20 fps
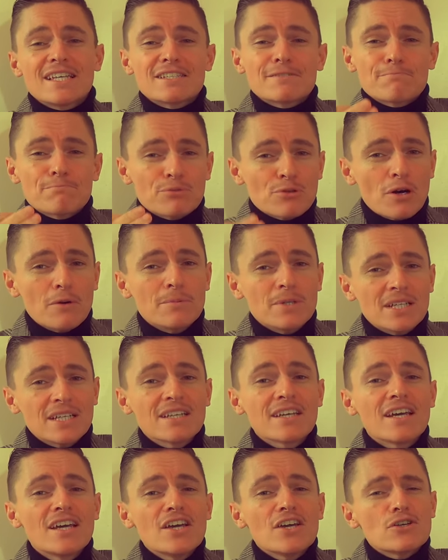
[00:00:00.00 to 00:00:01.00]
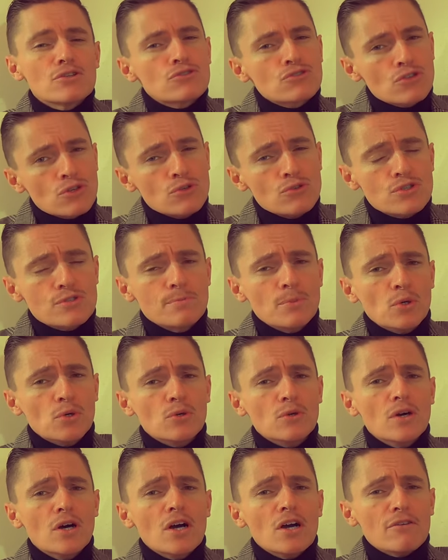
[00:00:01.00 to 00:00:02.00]
It's probably too
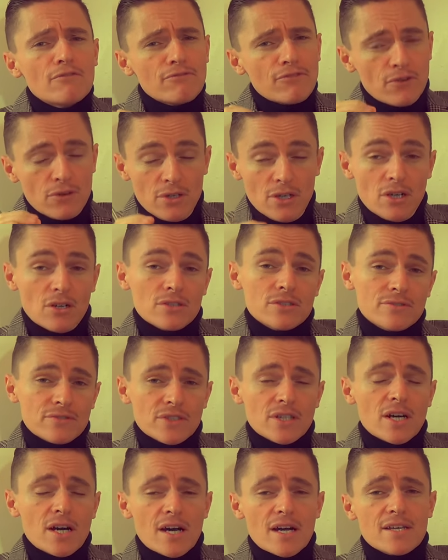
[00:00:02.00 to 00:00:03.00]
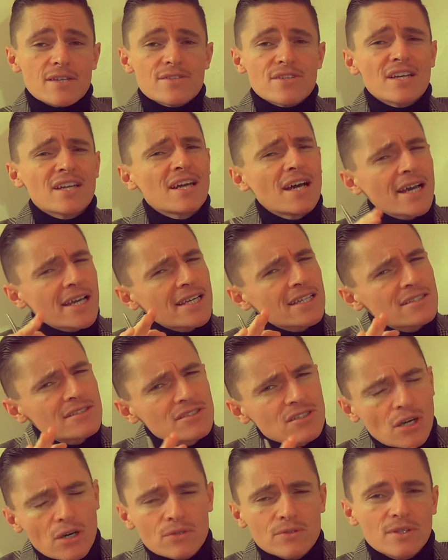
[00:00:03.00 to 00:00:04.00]
small for a lot of guys, and I can
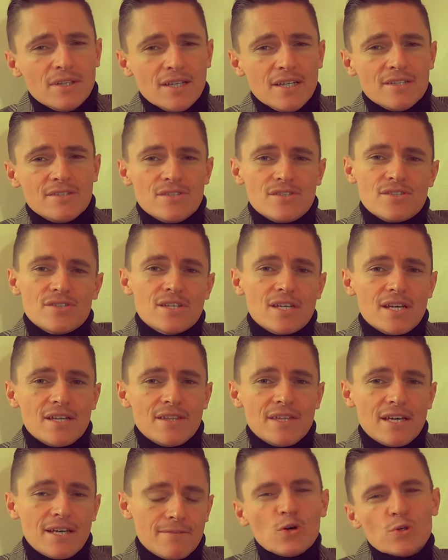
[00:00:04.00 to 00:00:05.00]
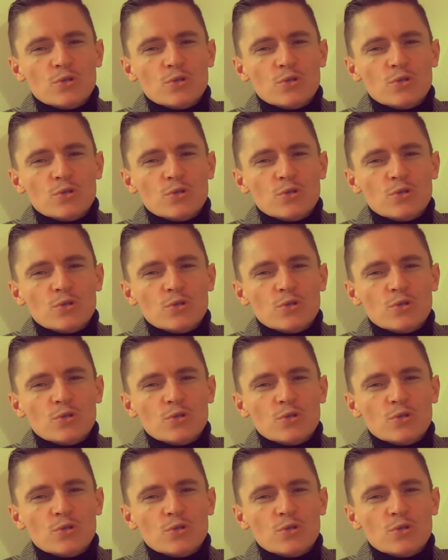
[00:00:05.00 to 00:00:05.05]
totally understand that.